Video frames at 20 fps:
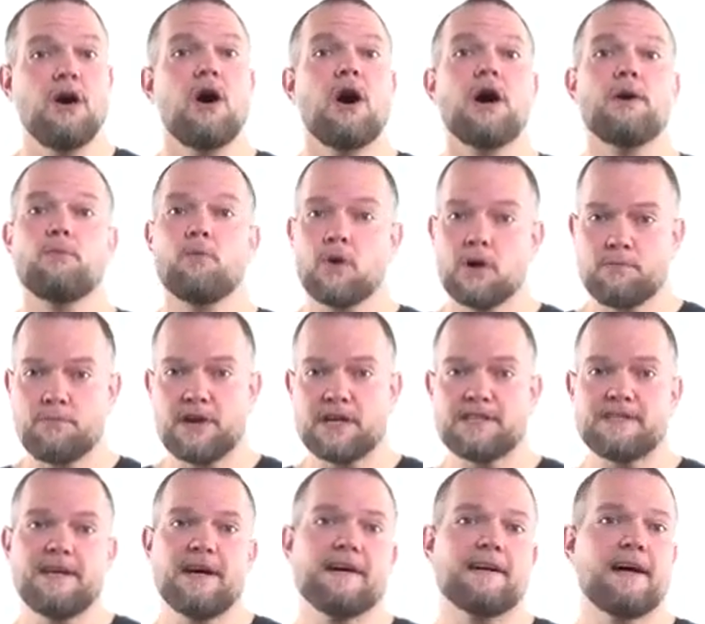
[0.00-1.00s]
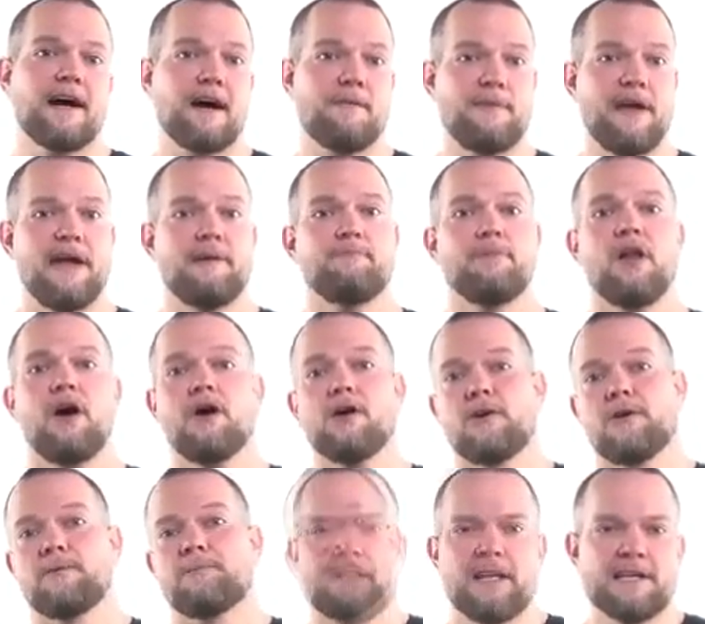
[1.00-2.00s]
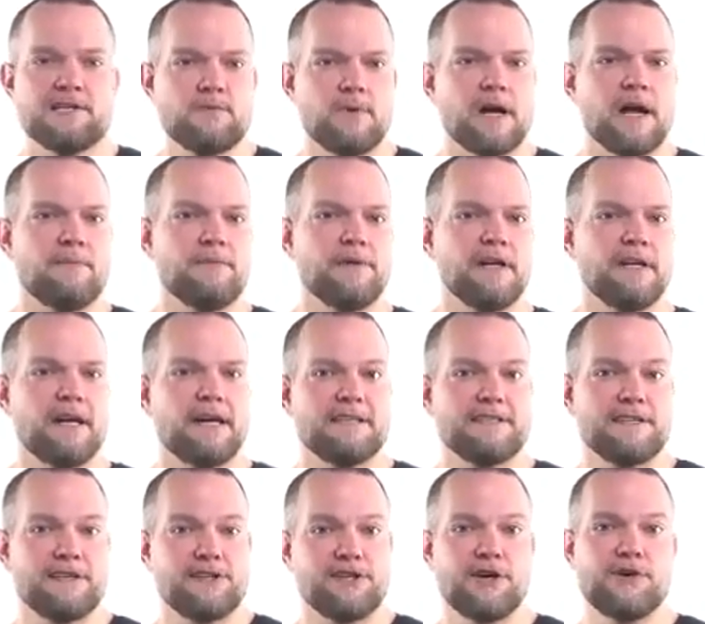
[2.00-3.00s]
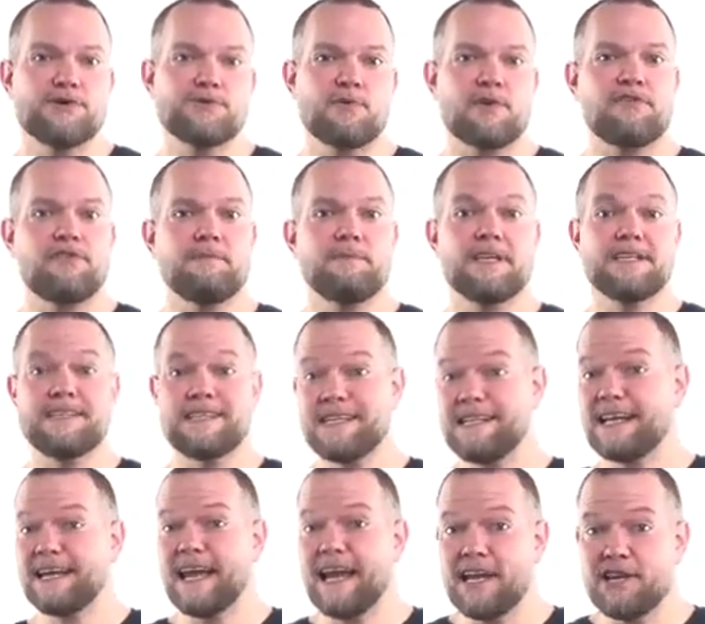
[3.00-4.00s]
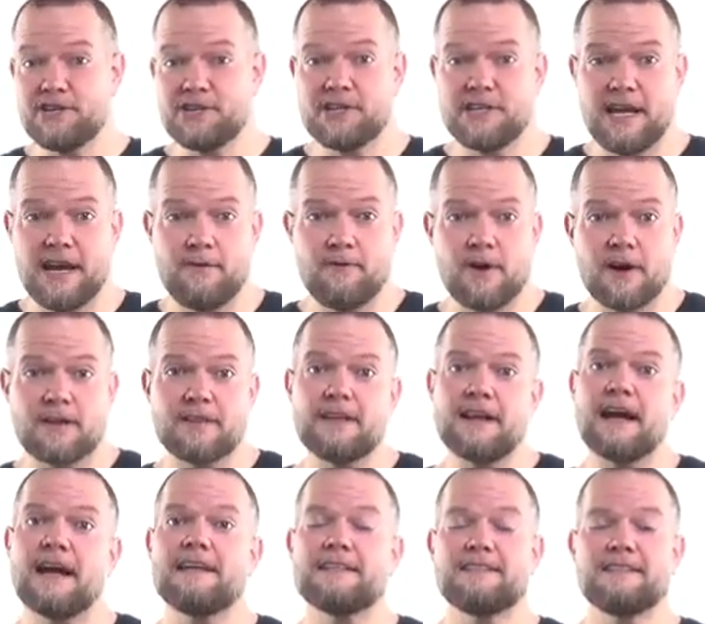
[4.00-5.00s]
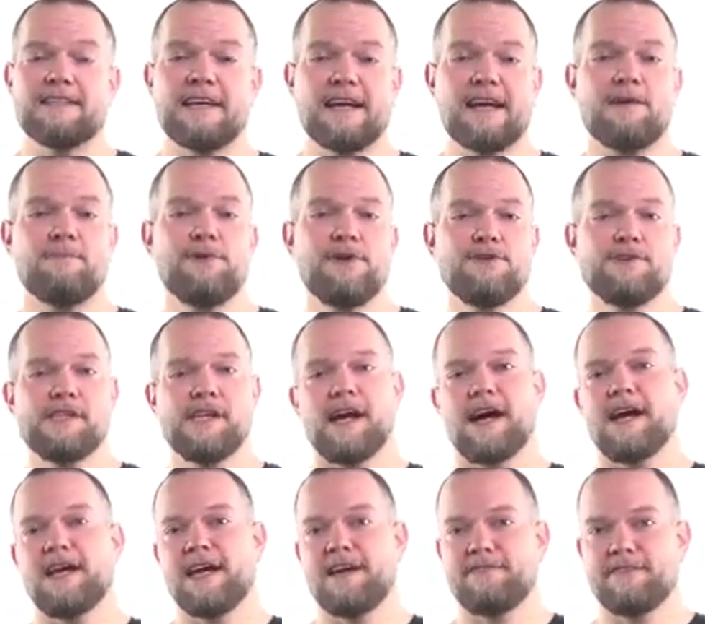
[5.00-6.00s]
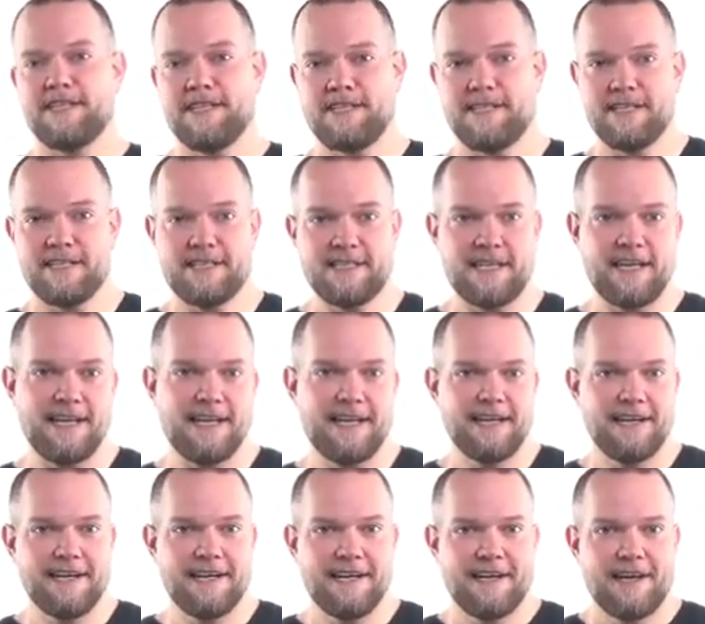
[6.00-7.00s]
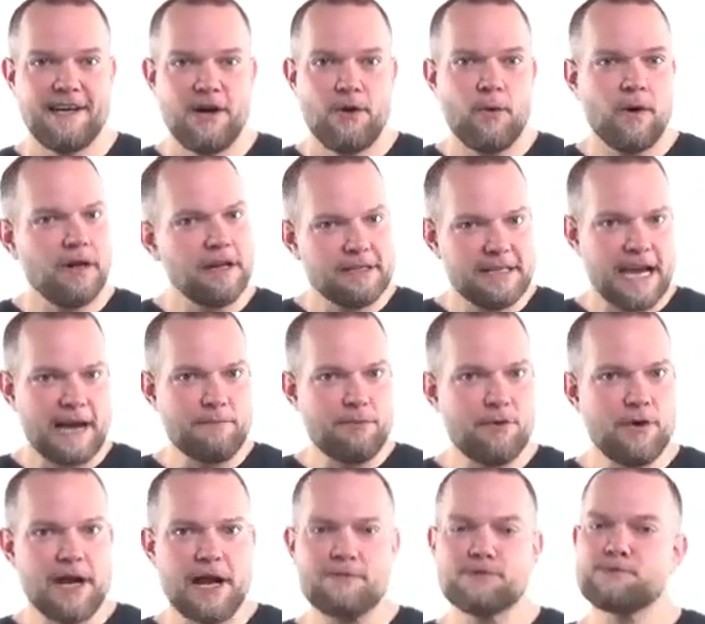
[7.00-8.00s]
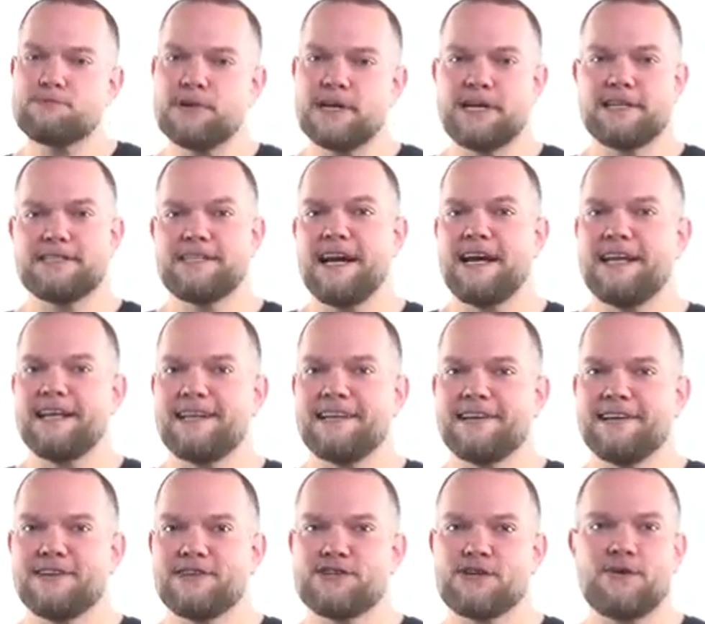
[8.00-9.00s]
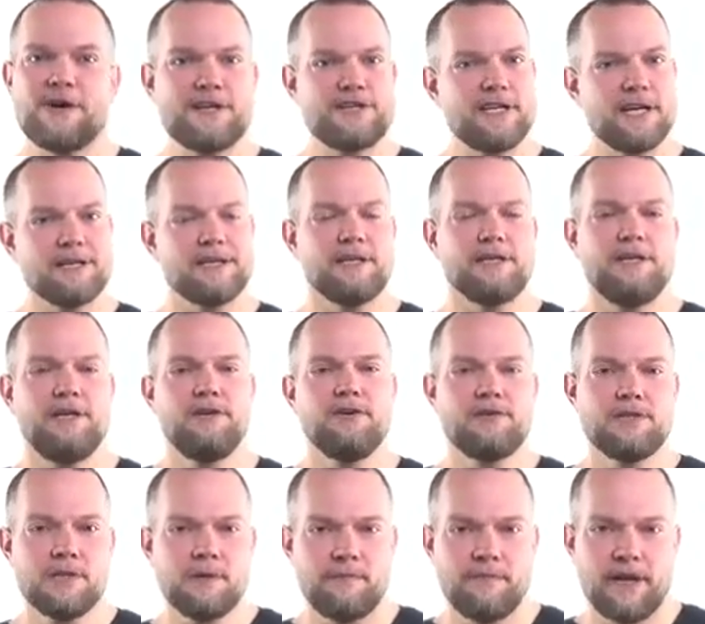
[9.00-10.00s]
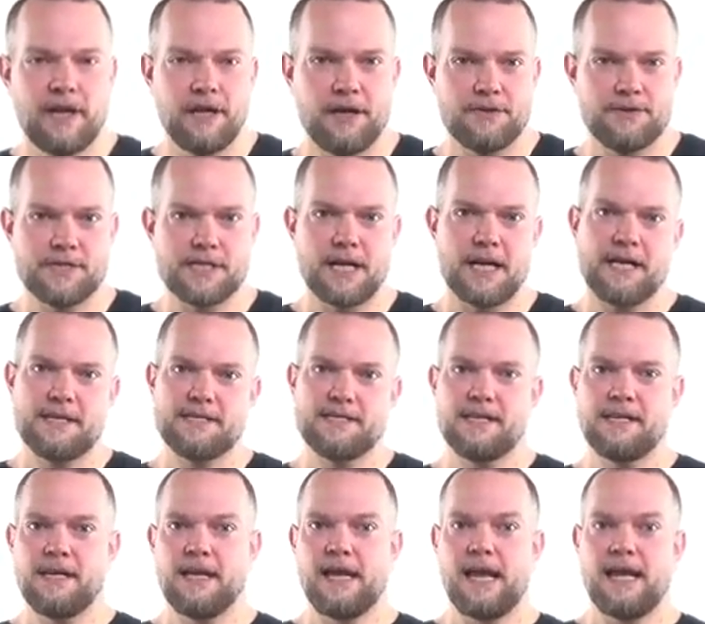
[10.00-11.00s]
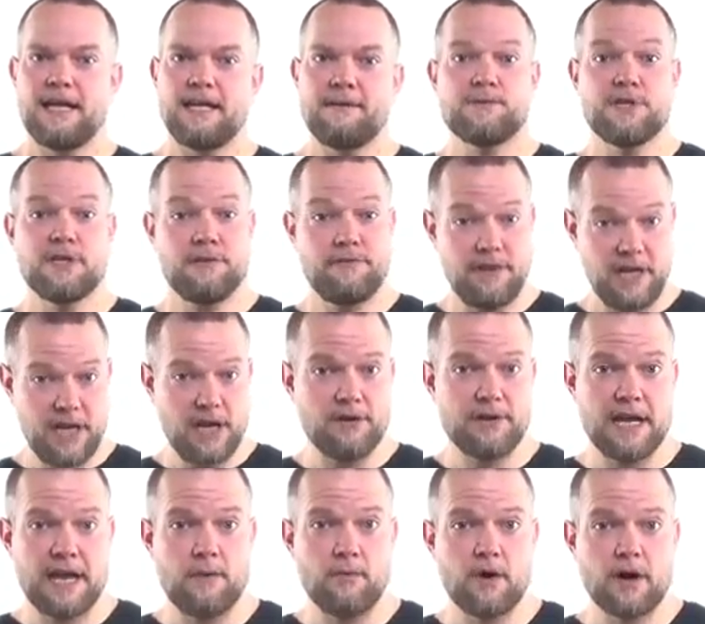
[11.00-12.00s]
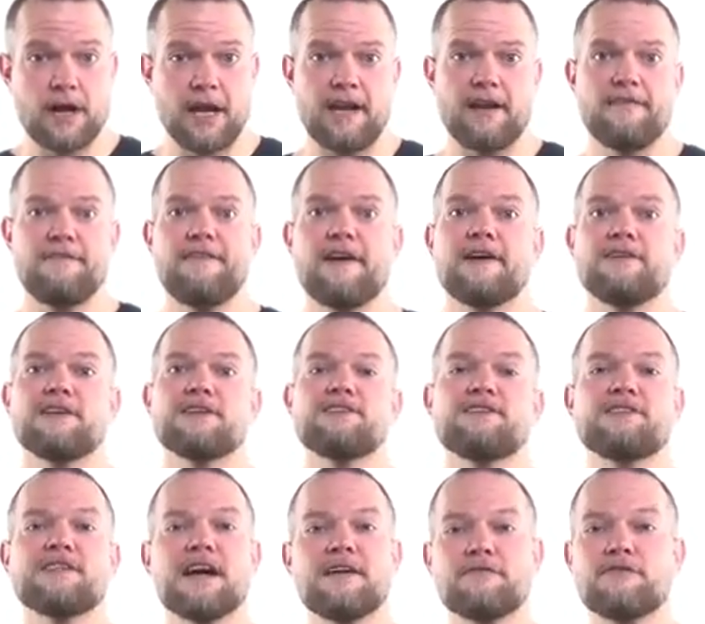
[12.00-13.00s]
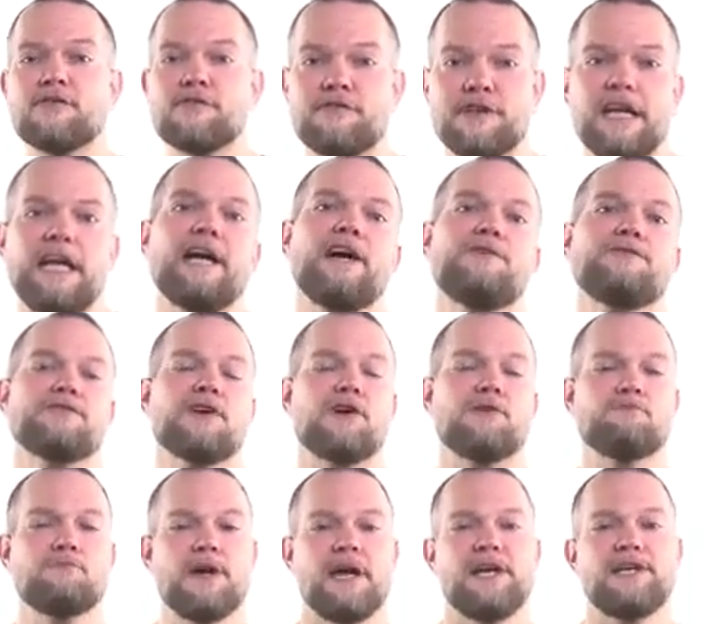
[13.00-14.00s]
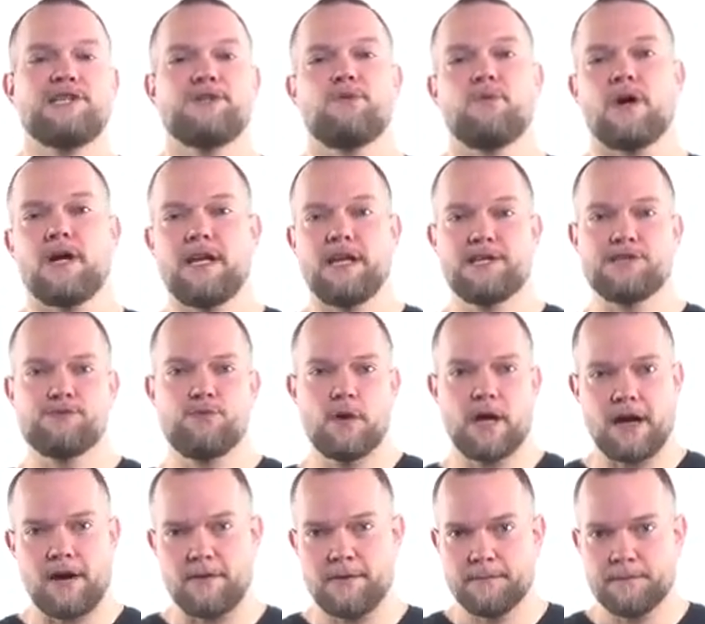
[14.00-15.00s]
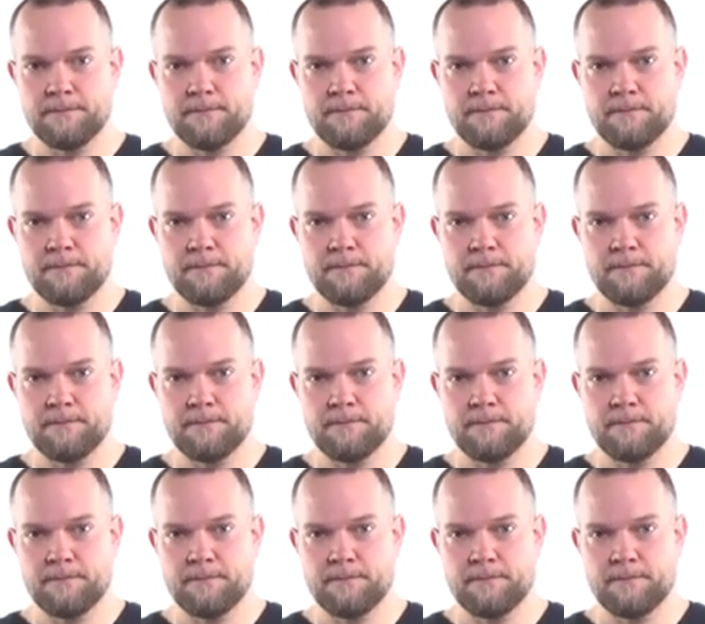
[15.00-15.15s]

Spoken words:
on WordPress.com and Blogger. That's when I realized that those were from the syndication network that I had set up using IFTTT. Well, at that point I was pretty excited, so I checked on the YouTube videos that I had syndicated to the video network and I found several videos on page 1 as well.